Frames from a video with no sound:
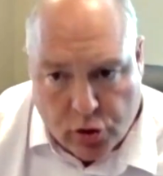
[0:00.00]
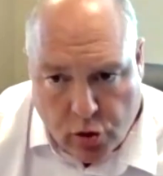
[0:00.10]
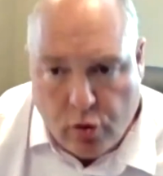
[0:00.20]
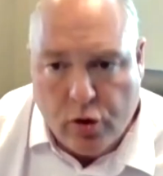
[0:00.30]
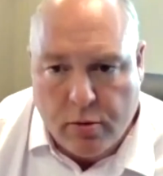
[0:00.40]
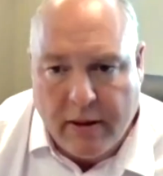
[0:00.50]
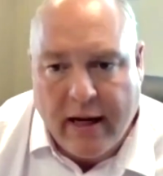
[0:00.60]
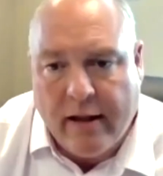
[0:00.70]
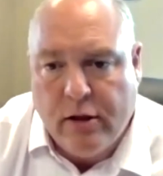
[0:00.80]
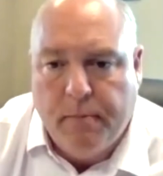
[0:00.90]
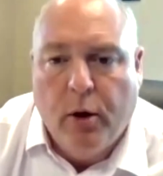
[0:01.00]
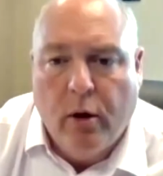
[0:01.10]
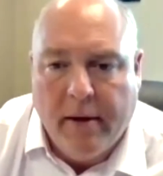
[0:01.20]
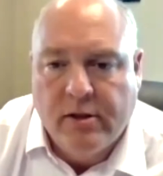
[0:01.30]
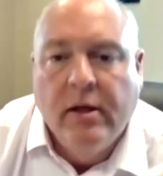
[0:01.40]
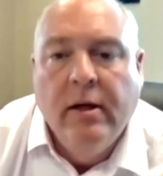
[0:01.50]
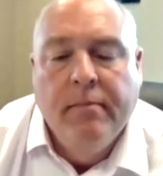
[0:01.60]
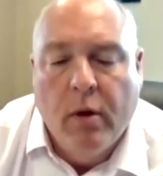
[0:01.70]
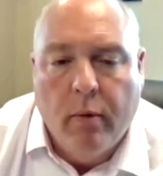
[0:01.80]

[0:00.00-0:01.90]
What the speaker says: So as soon as we get these permits,